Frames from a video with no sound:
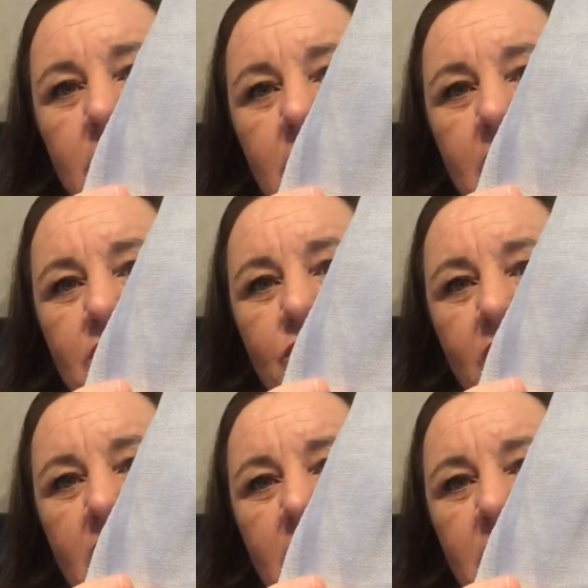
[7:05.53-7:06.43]
light
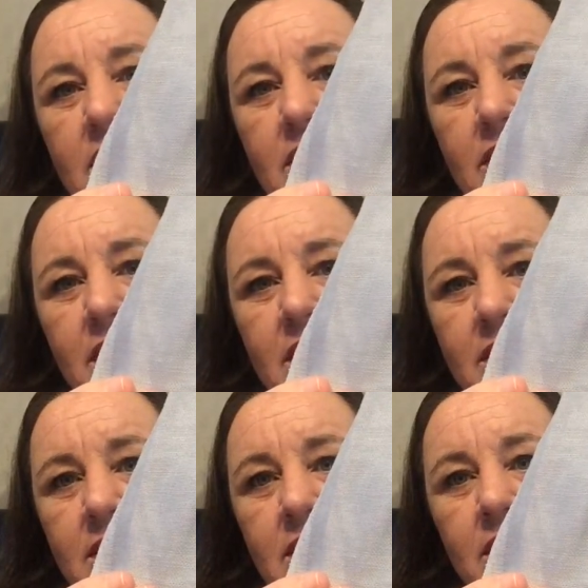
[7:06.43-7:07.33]
gray
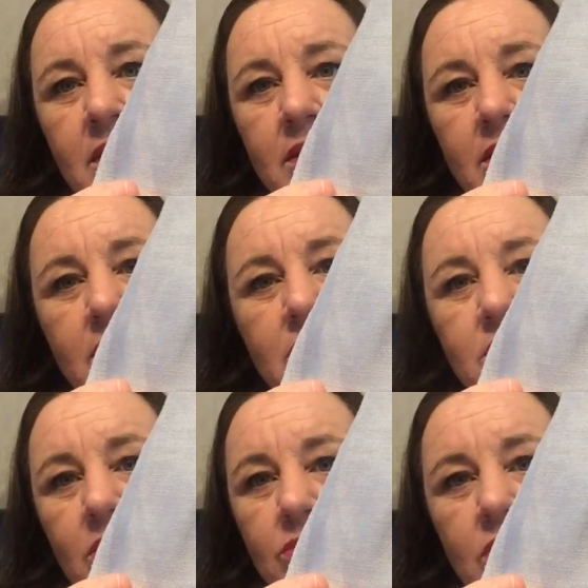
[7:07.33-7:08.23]
linen.
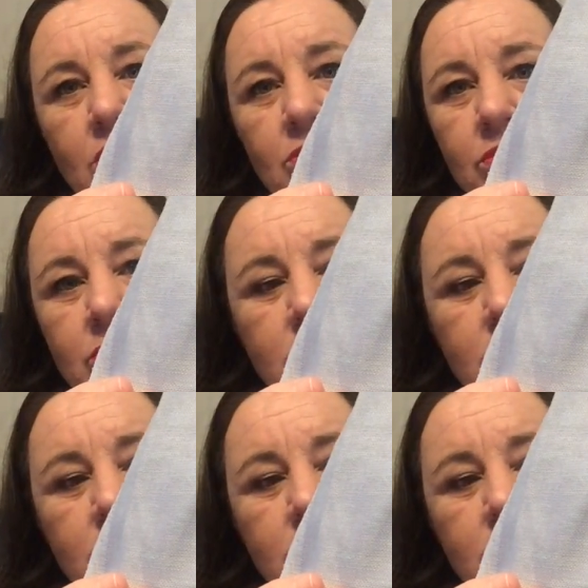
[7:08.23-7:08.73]
Don't know